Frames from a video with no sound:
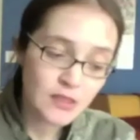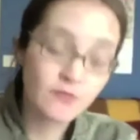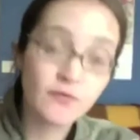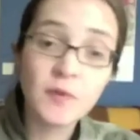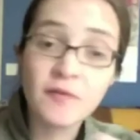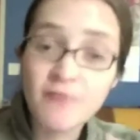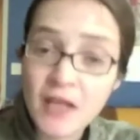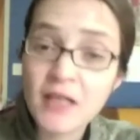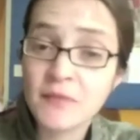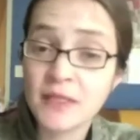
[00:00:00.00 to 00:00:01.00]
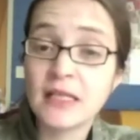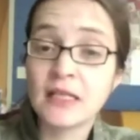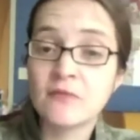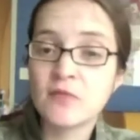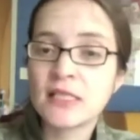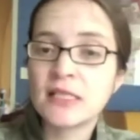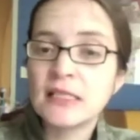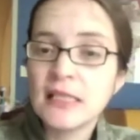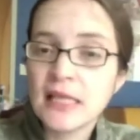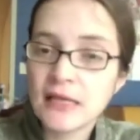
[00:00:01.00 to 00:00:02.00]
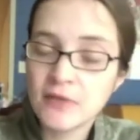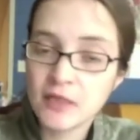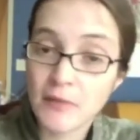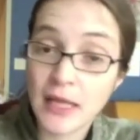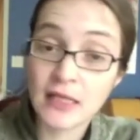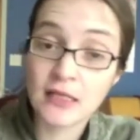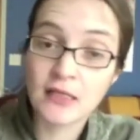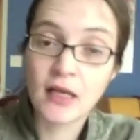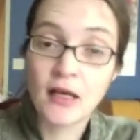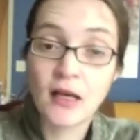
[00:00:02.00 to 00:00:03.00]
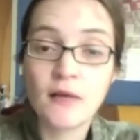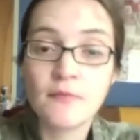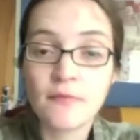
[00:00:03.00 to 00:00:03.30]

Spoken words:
So from the very beginning, it was clear we're going to make a